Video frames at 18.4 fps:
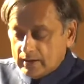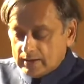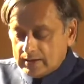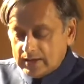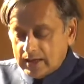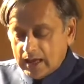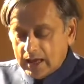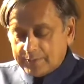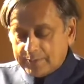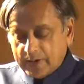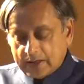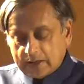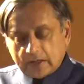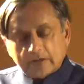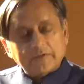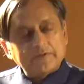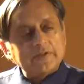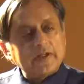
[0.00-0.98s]
"The
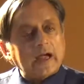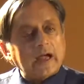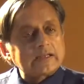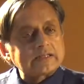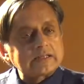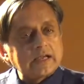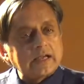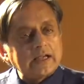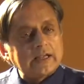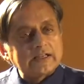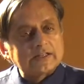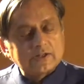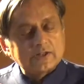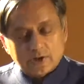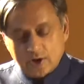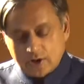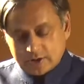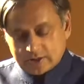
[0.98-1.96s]
epic of Vyasa
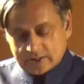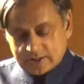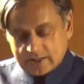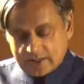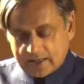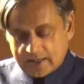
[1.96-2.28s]
is not